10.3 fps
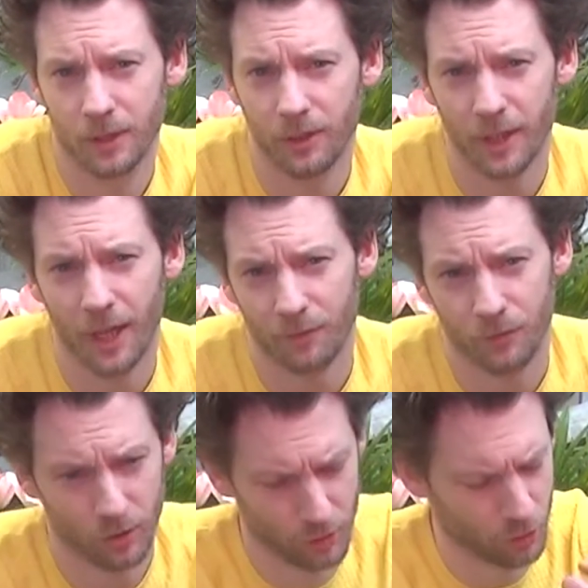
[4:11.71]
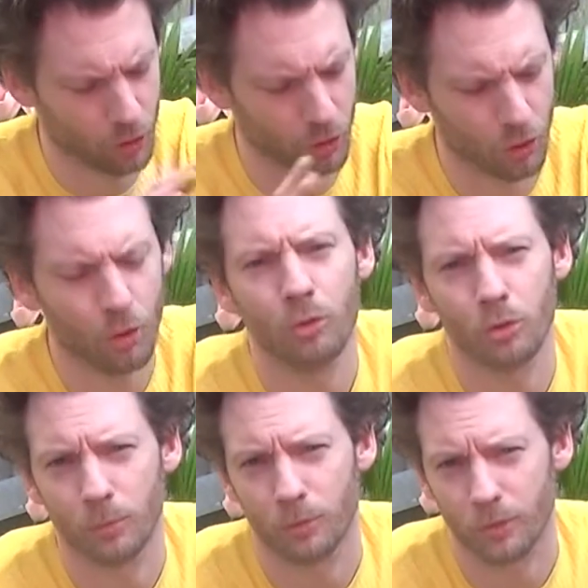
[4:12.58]
They have to cocoon
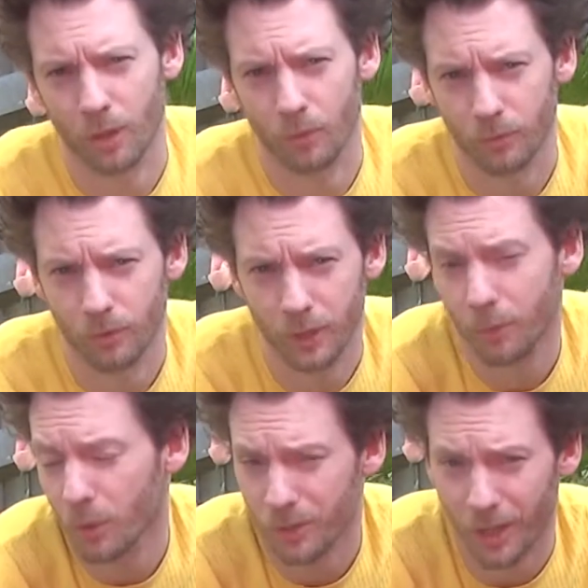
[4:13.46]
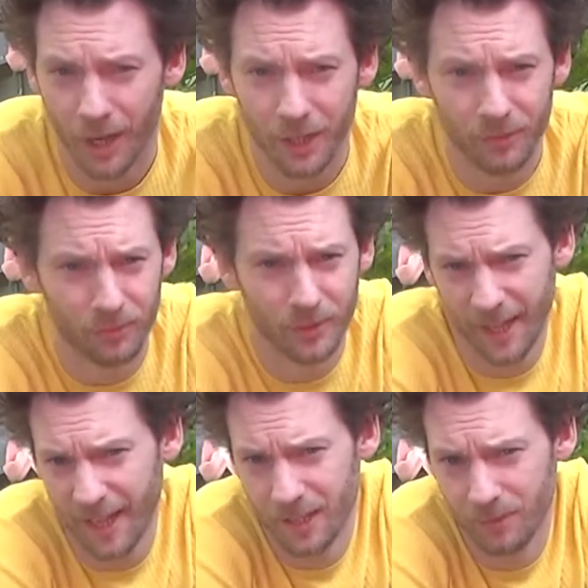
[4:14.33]
themselves in their own kind of
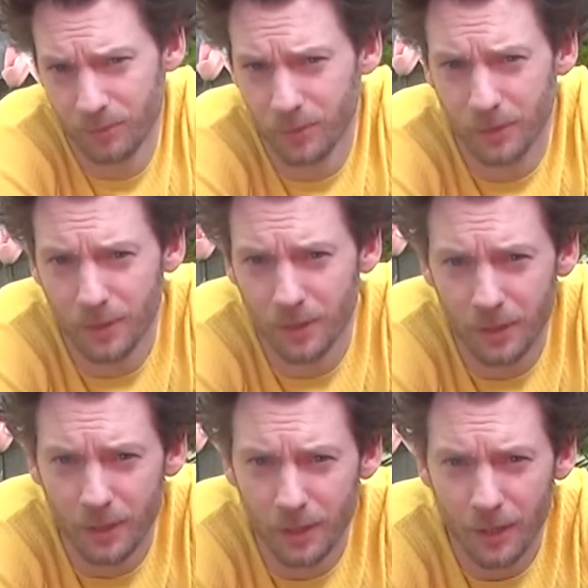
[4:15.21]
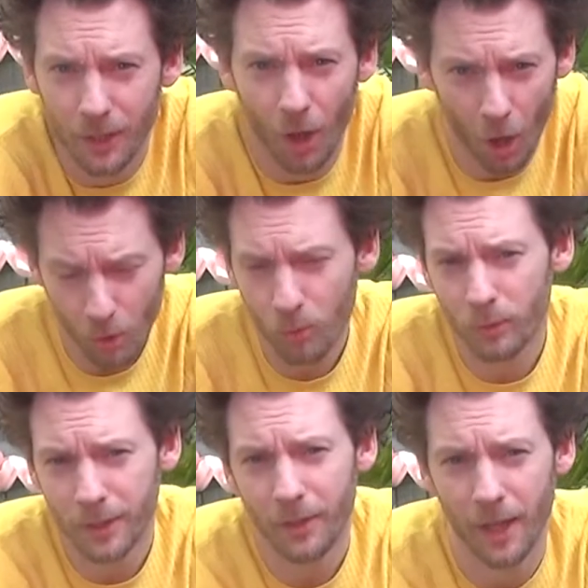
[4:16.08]
cave, and
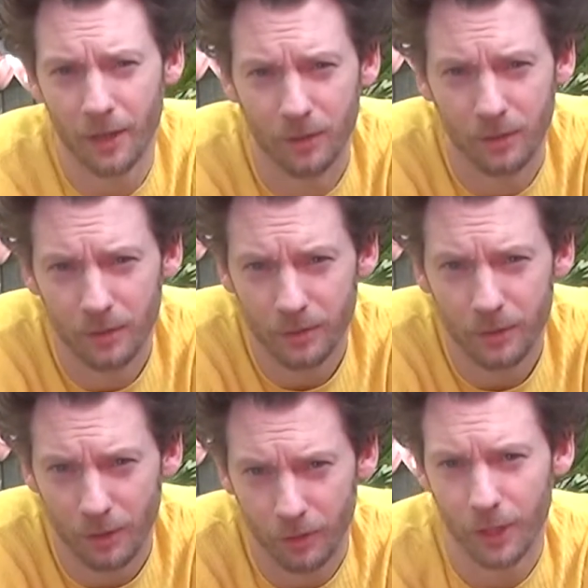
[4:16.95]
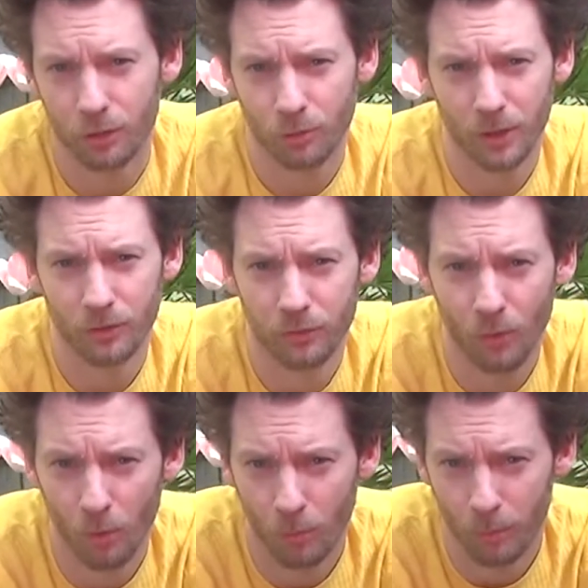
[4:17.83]
only then can they
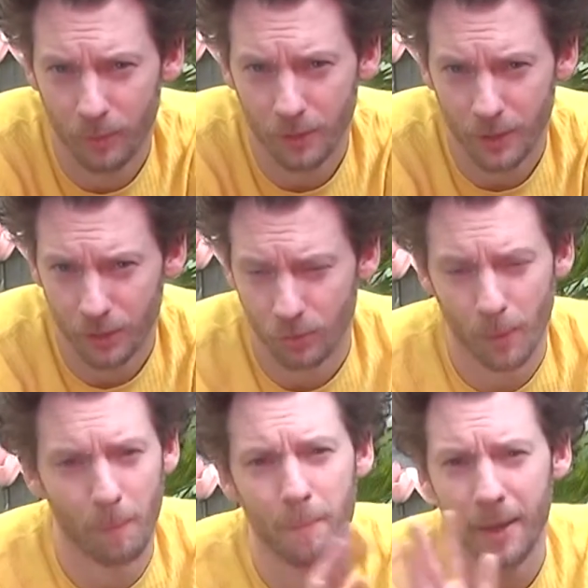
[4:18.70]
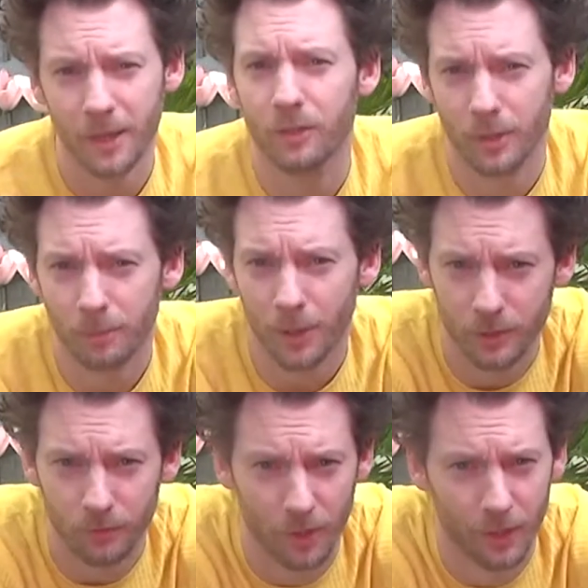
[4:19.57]
transform into amazing
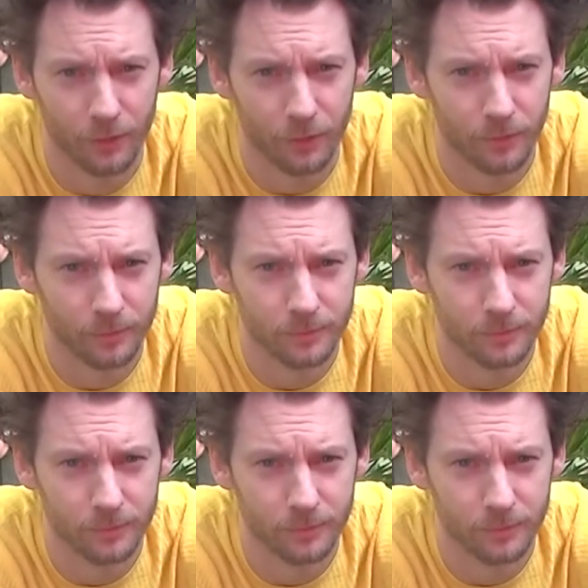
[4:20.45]
butterflies.